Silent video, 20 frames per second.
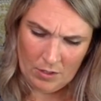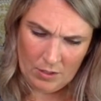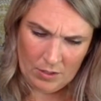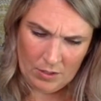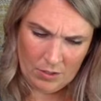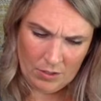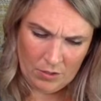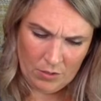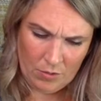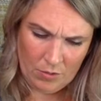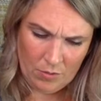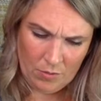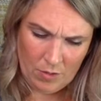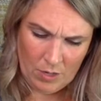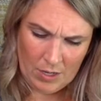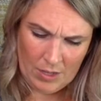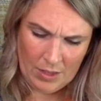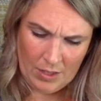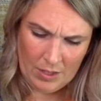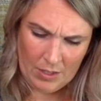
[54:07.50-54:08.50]

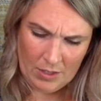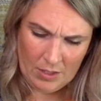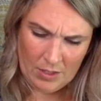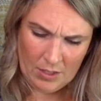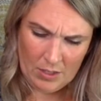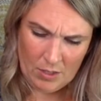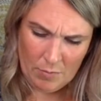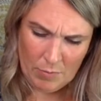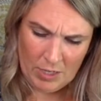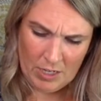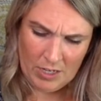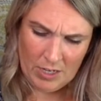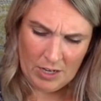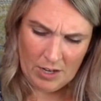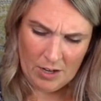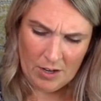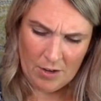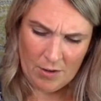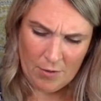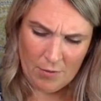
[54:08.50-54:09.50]
So I think that you
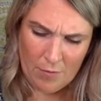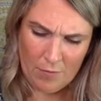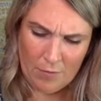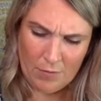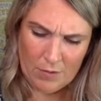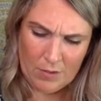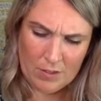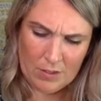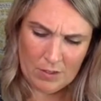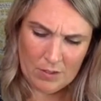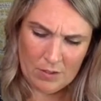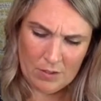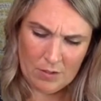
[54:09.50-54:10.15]
might have,